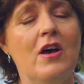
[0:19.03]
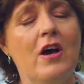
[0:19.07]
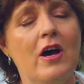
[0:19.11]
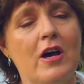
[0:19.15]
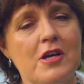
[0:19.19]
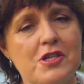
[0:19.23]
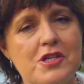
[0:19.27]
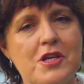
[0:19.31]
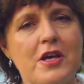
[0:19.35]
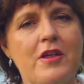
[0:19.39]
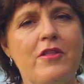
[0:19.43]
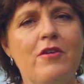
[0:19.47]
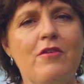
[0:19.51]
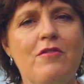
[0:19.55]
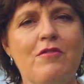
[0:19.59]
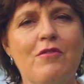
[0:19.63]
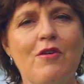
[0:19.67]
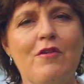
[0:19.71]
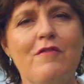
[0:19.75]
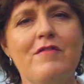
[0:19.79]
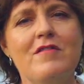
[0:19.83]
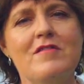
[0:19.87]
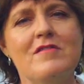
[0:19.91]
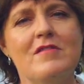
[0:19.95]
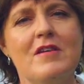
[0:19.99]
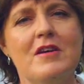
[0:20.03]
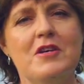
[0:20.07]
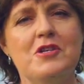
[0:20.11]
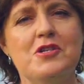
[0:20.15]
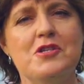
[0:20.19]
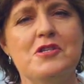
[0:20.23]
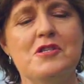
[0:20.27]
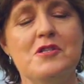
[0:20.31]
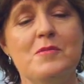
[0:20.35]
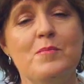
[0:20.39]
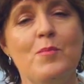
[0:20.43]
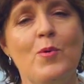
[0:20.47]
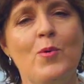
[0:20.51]
I share those
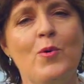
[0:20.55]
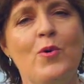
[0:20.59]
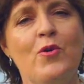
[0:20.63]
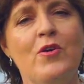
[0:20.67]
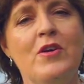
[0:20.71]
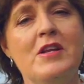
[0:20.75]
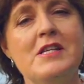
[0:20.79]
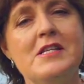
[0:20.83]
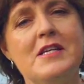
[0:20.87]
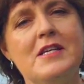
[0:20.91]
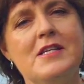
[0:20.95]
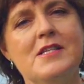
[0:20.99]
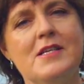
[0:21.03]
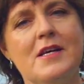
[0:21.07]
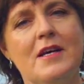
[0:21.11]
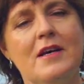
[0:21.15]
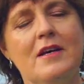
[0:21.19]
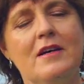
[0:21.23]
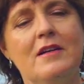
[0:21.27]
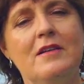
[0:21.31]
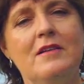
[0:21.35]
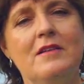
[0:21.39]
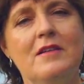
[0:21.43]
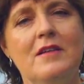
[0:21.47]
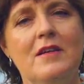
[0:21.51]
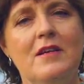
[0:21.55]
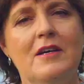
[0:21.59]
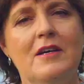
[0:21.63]
conversations more in detail